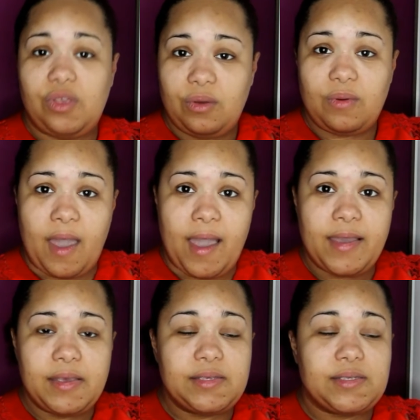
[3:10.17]
you
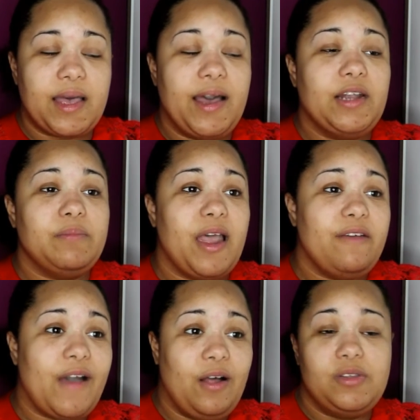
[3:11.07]
guys and
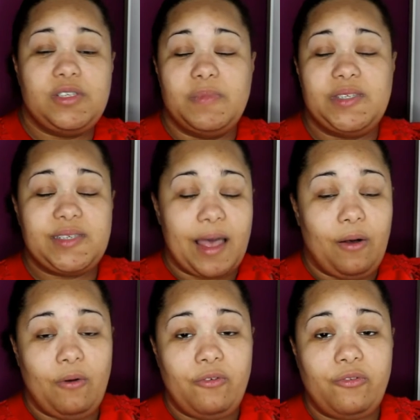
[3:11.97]
my vow to
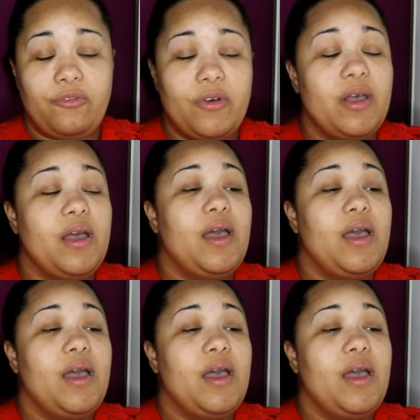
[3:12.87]
myself.